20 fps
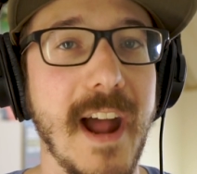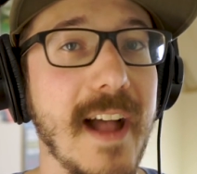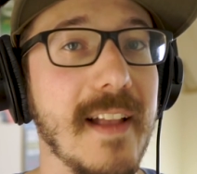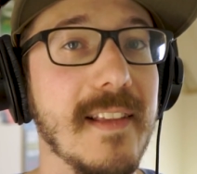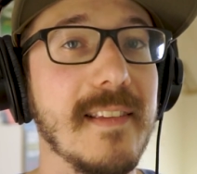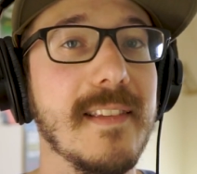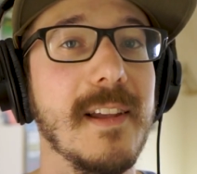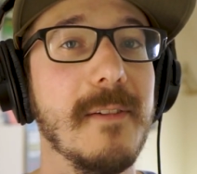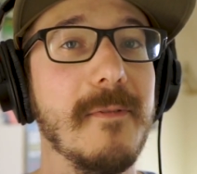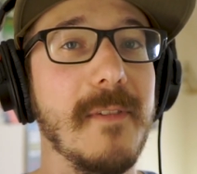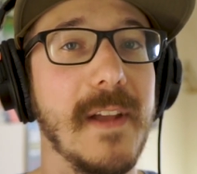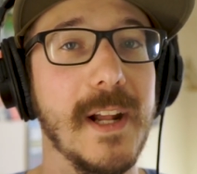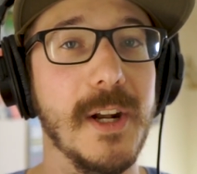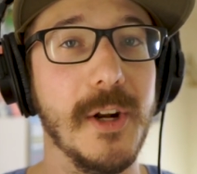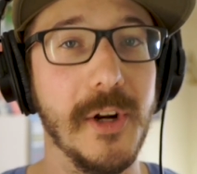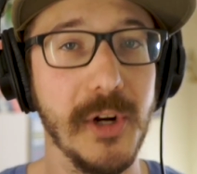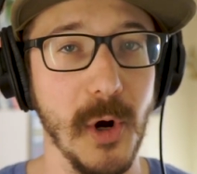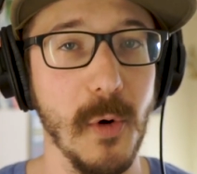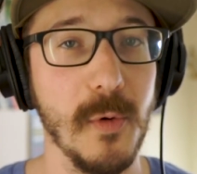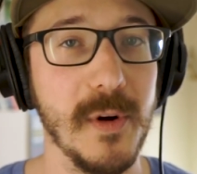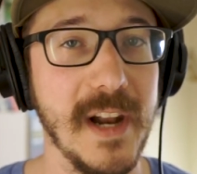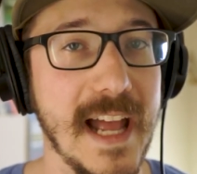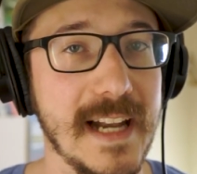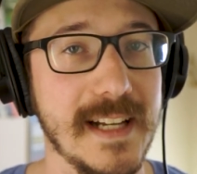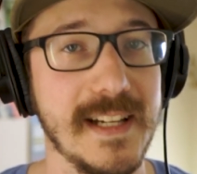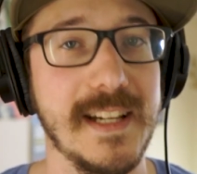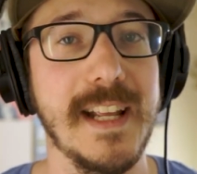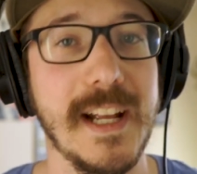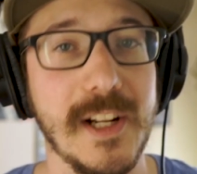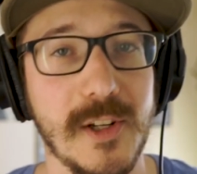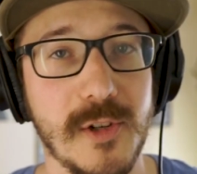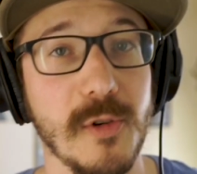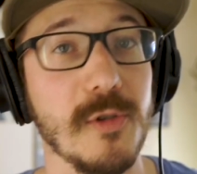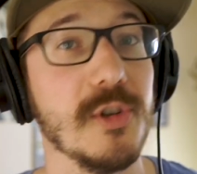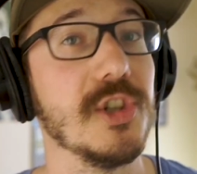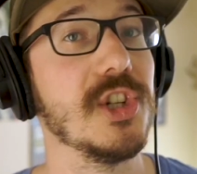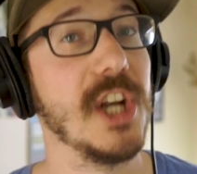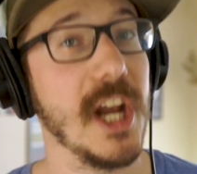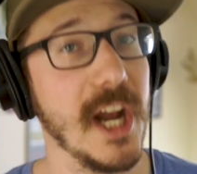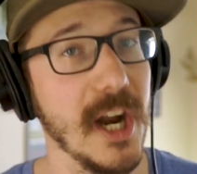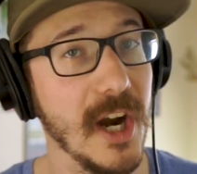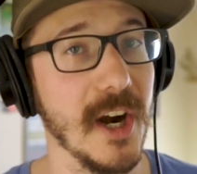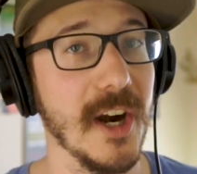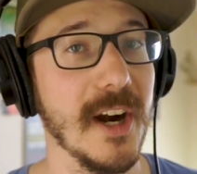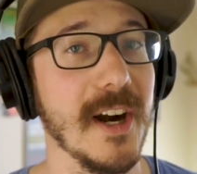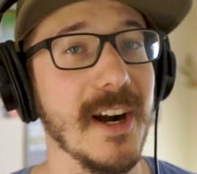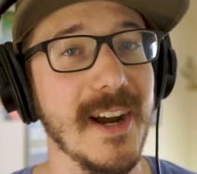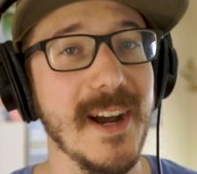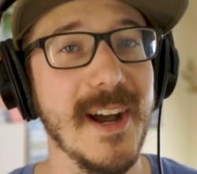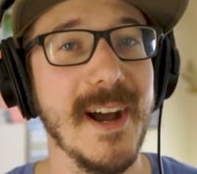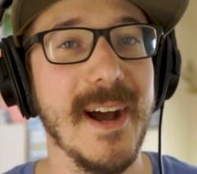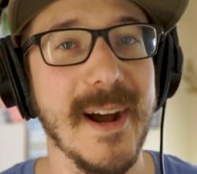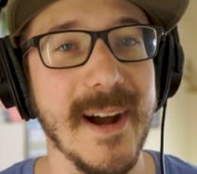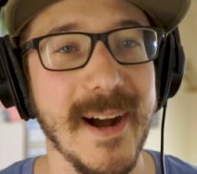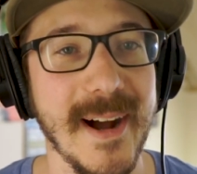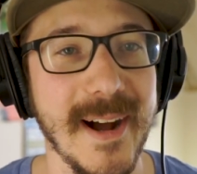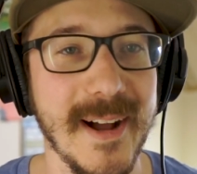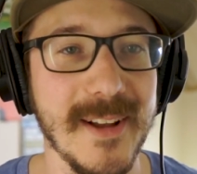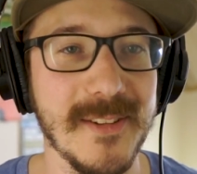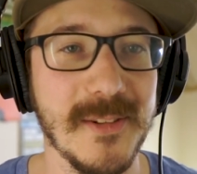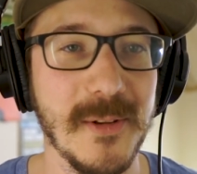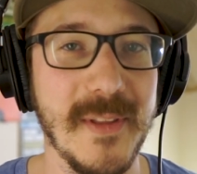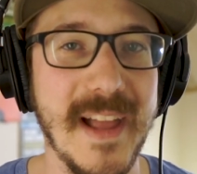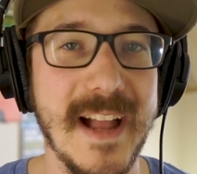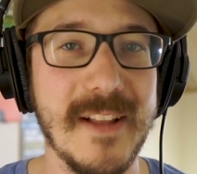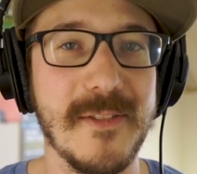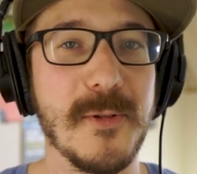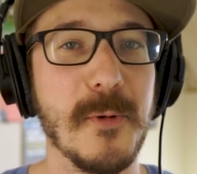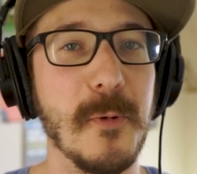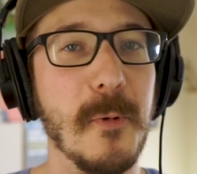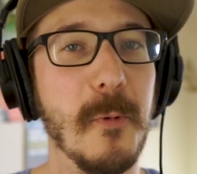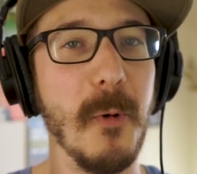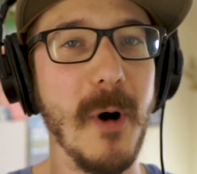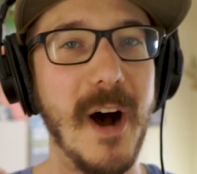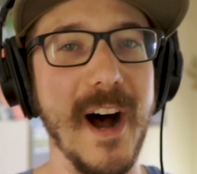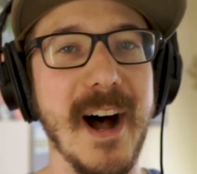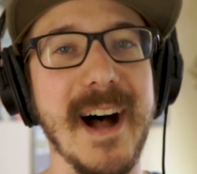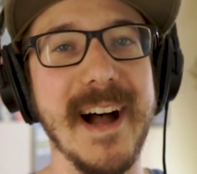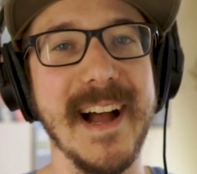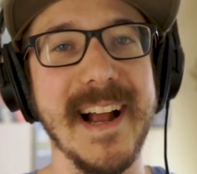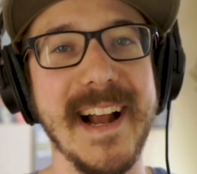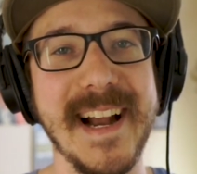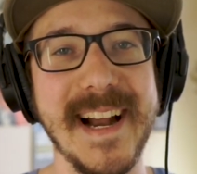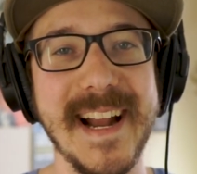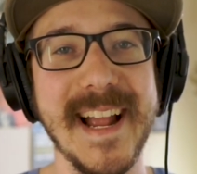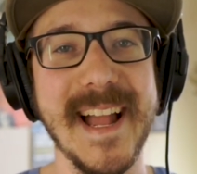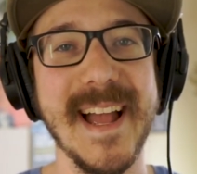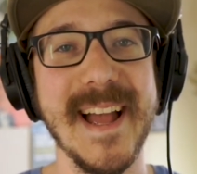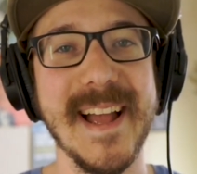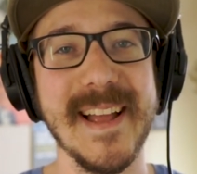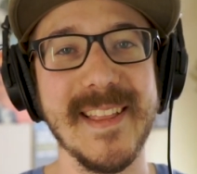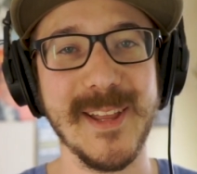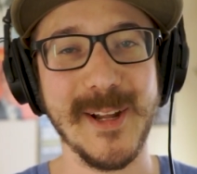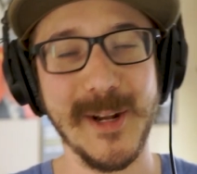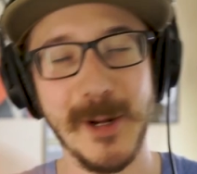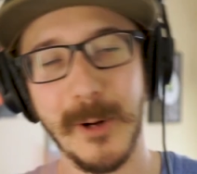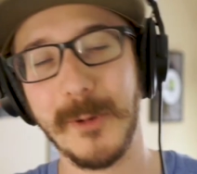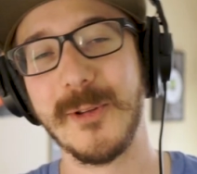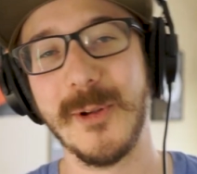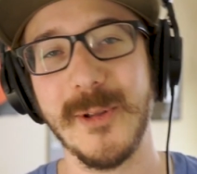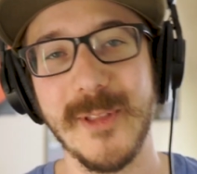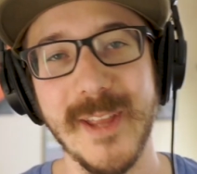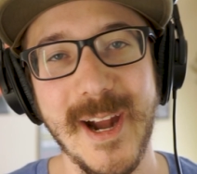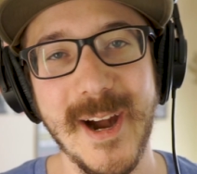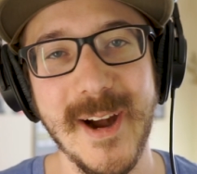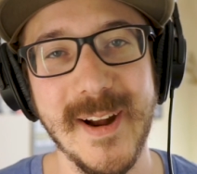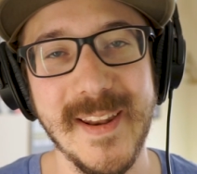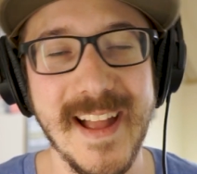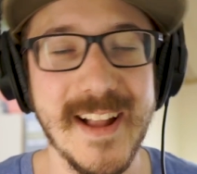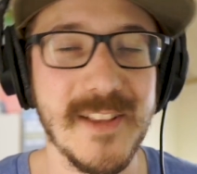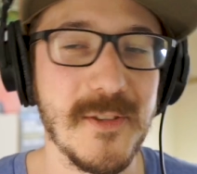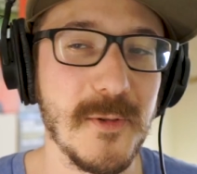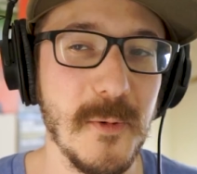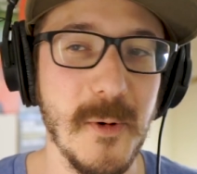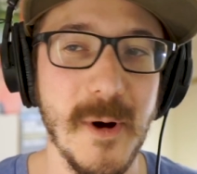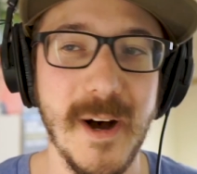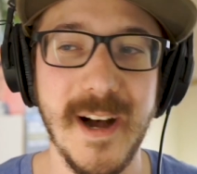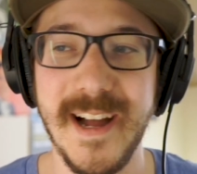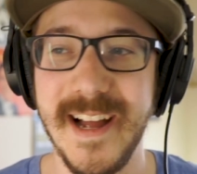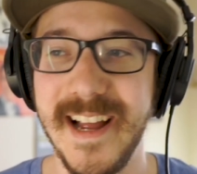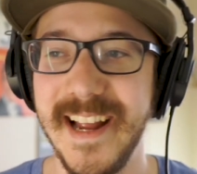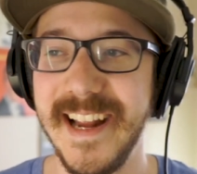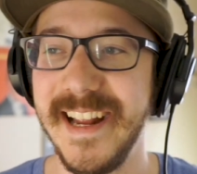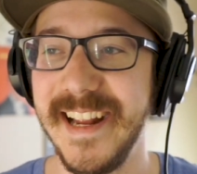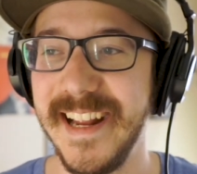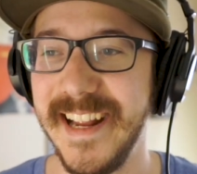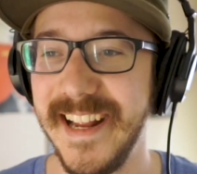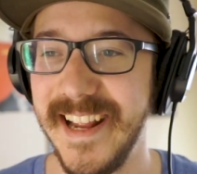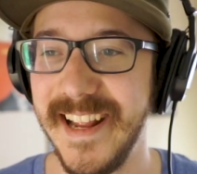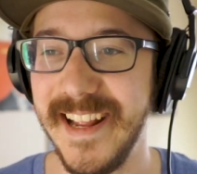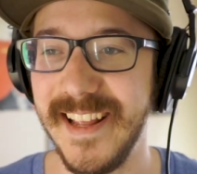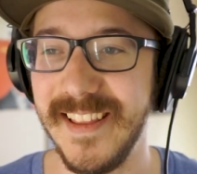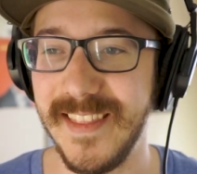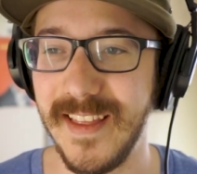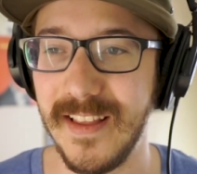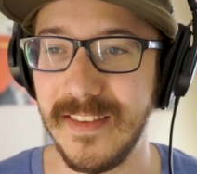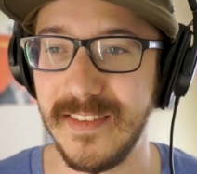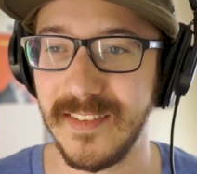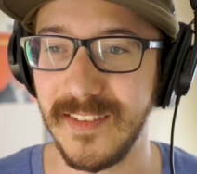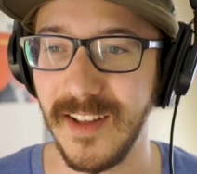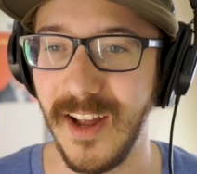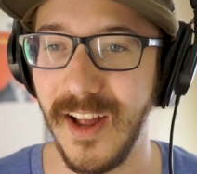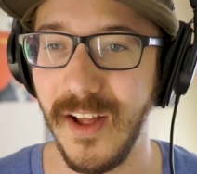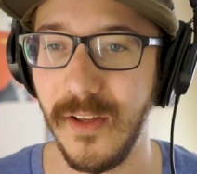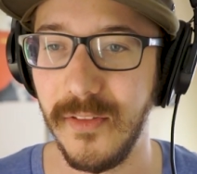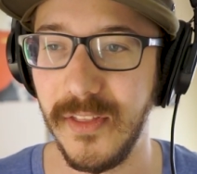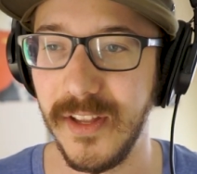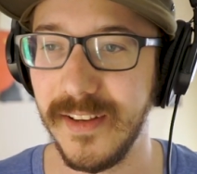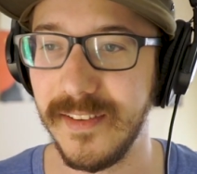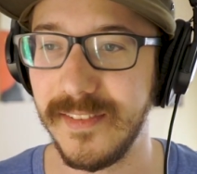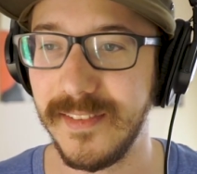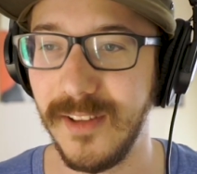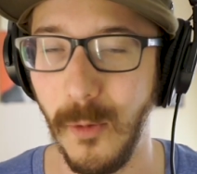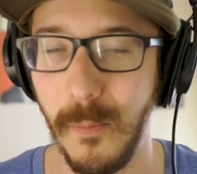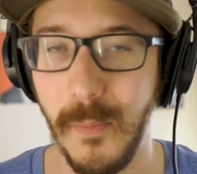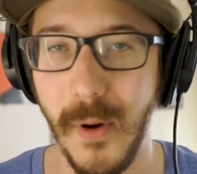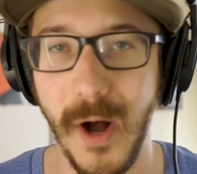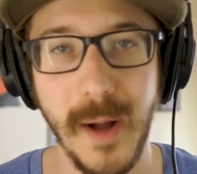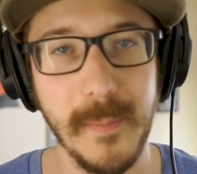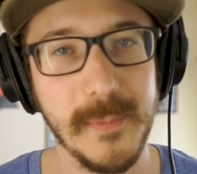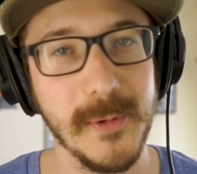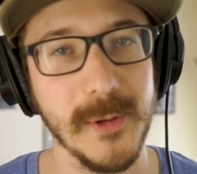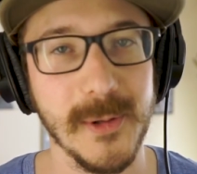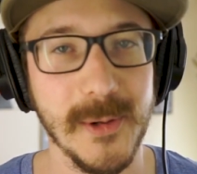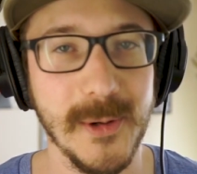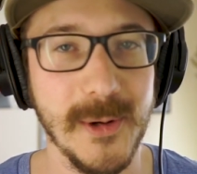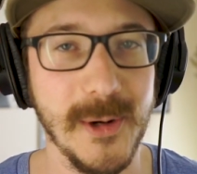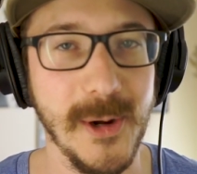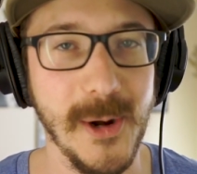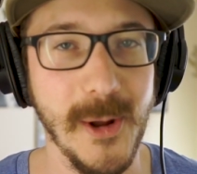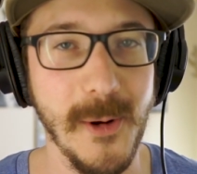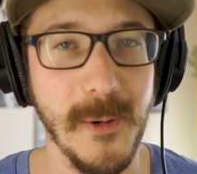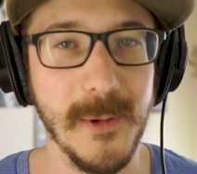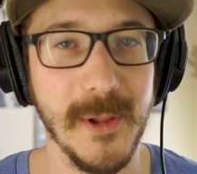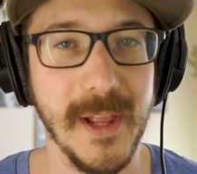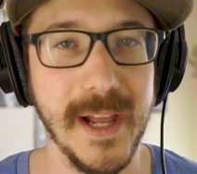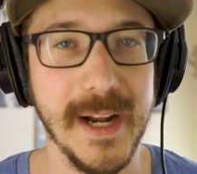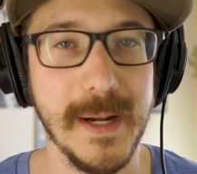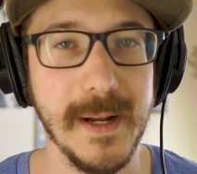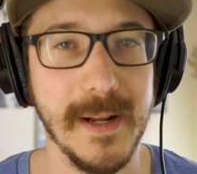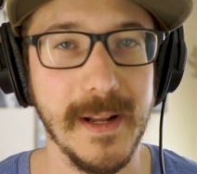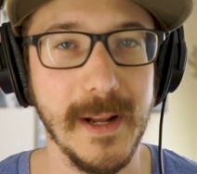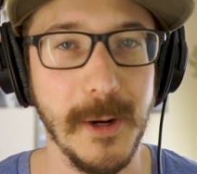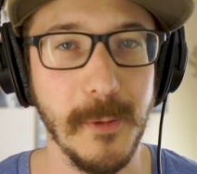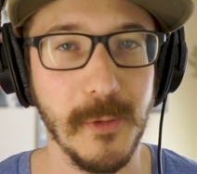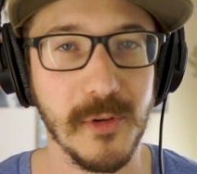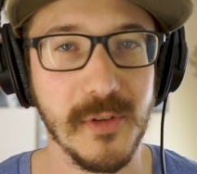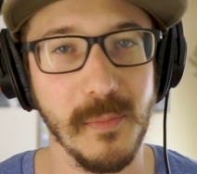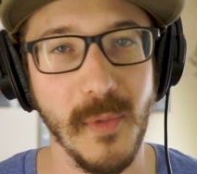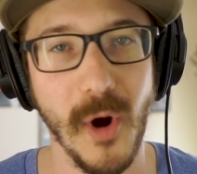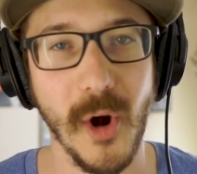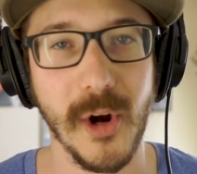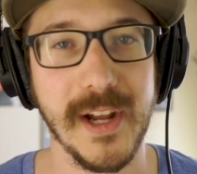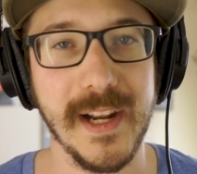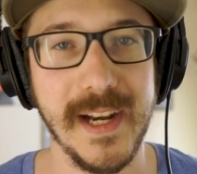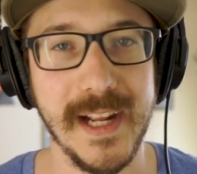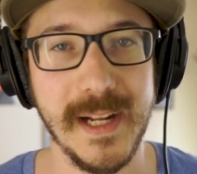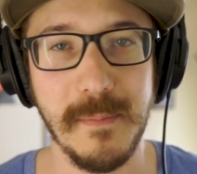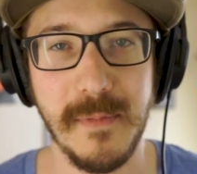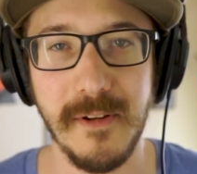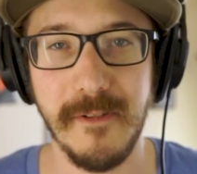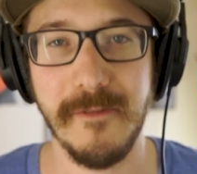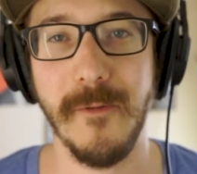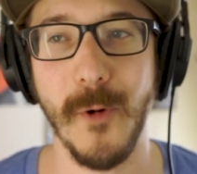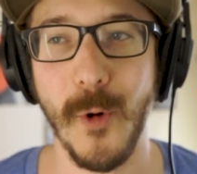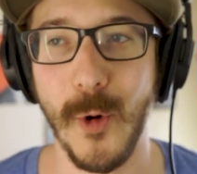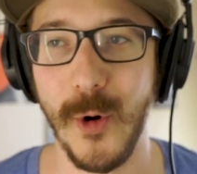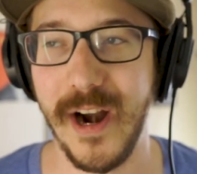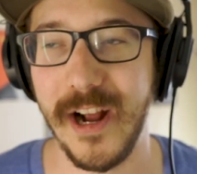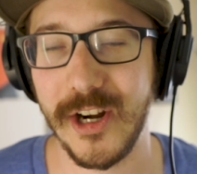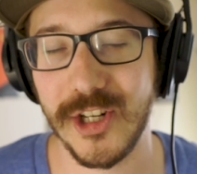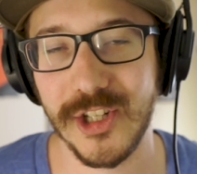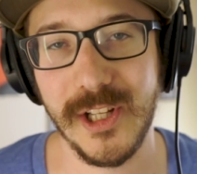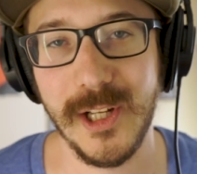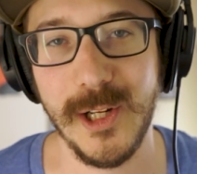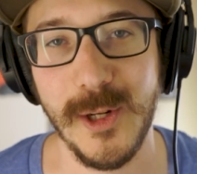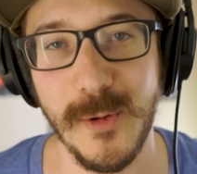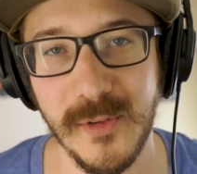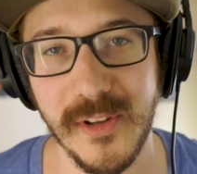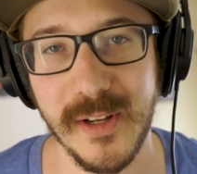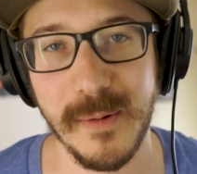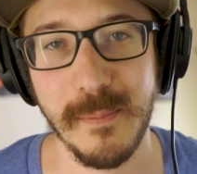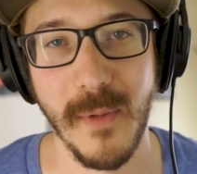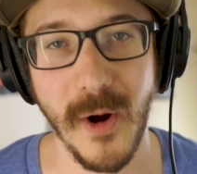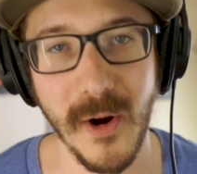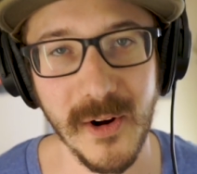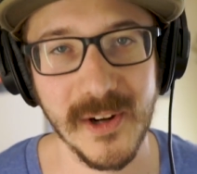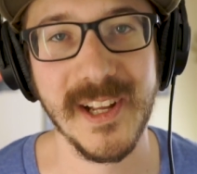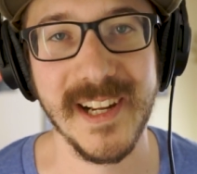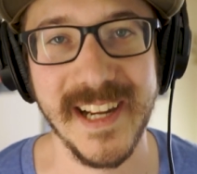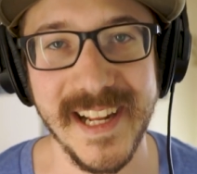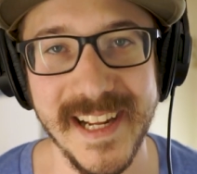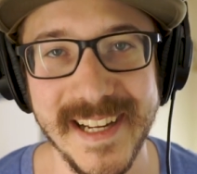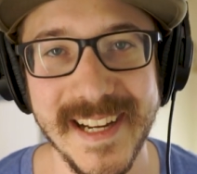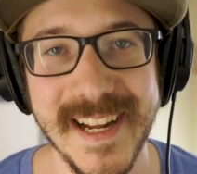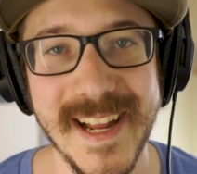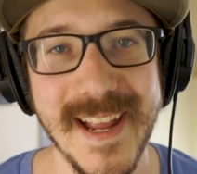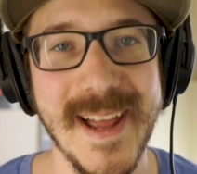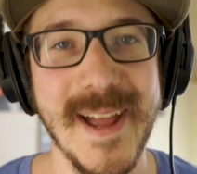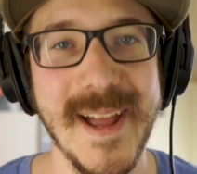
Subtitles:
as if a goat had kicked your chair. So that's why the goats are there, and that's why that style I think is still popular. Like it was marketing before actually using marketing,